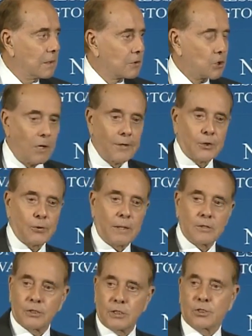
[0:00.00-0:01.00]
It's called a
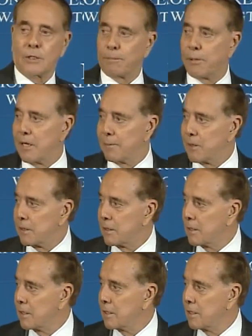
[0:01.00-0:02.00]
transition payment,
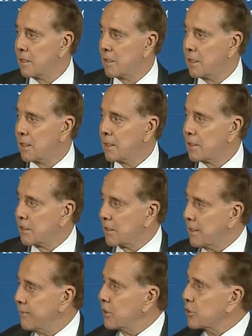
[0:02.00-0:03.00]
to
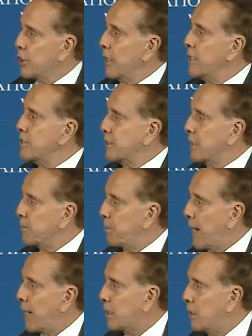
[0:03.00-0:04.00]
give you a chance to get
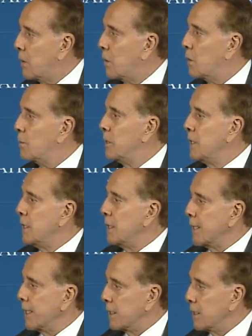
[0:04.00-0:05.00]
back home
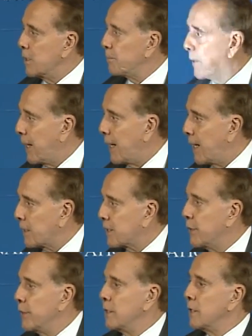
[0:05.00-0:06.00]
and
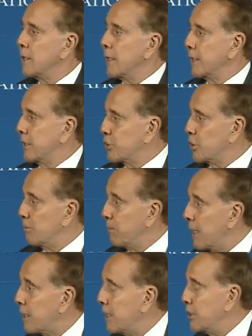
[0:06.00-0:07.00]
unpack and get your
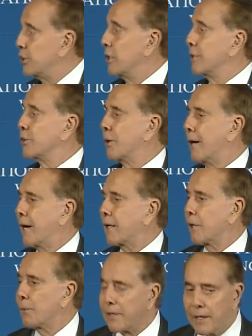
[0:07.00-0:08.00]
marriage on
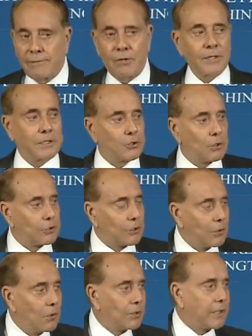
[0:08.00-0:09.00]
track or whatever, and get your
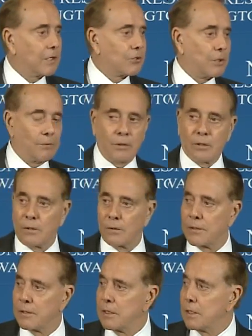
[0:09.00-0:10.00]
school kids
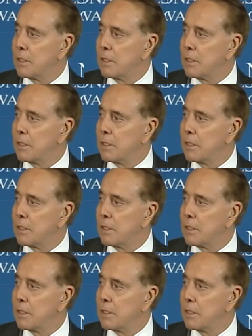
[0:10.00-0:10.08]
enrolled.